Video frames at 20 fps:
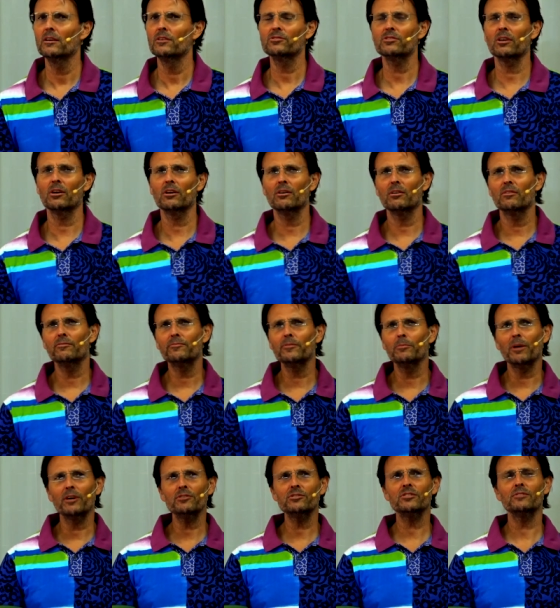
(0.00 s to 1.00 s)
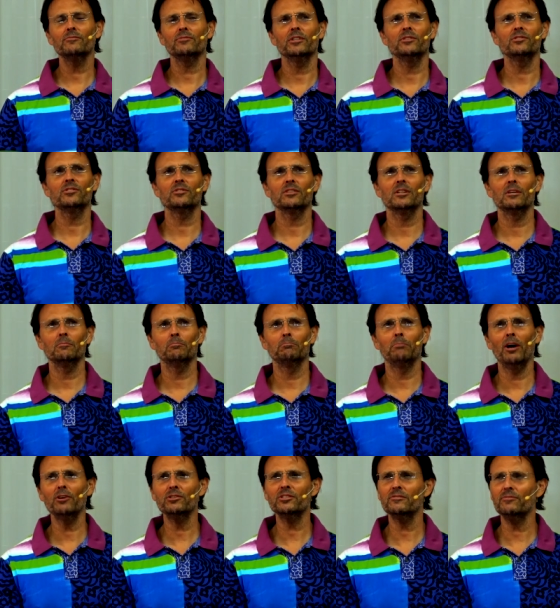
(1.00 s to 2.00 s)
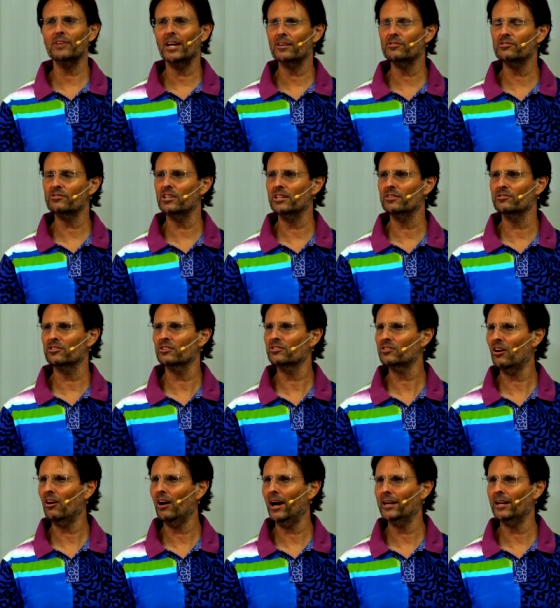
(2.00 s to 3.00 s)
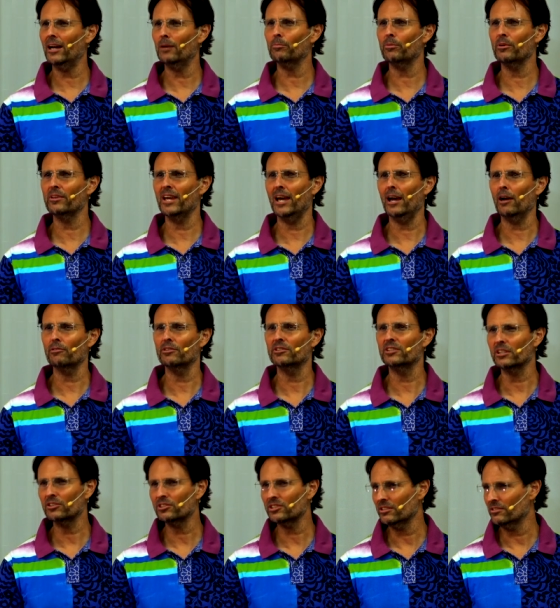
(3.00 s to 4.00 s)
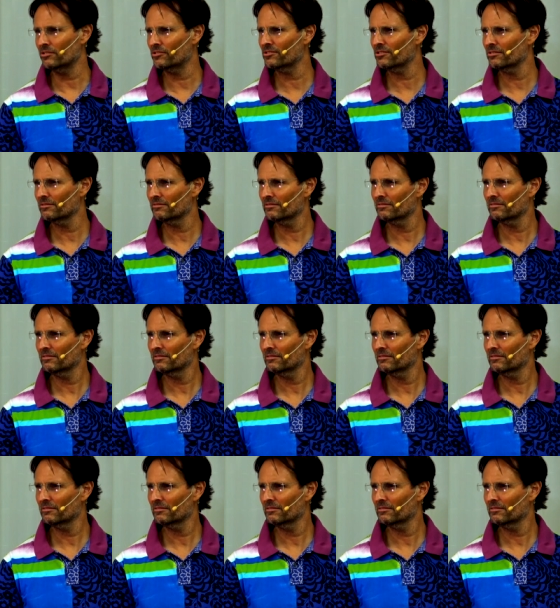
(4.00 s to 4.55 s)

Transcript: So, for most of us, most of our sins are tied up with our addictions.